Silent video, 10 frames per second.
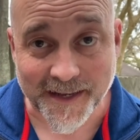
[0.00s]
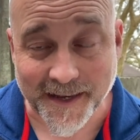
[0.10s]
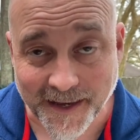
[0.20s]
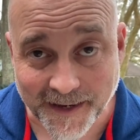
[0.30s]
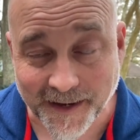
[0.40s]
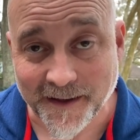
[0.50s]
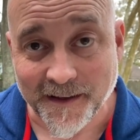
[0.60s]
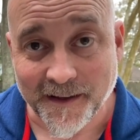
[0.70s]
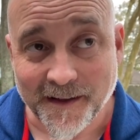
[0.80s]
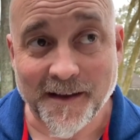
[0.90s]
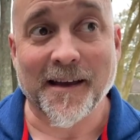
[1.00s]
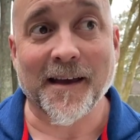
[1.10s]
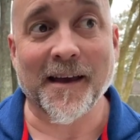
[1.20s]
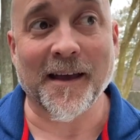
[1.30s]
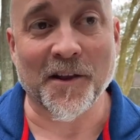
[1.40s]
gig
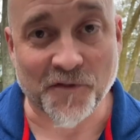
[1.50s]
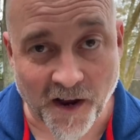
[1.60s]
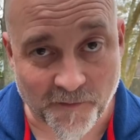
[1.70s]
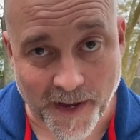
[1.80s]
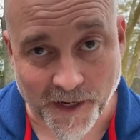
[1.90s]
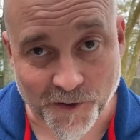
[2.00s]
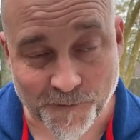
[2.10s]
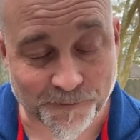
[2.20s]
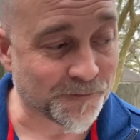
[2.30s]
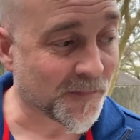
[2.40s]
and drive back home.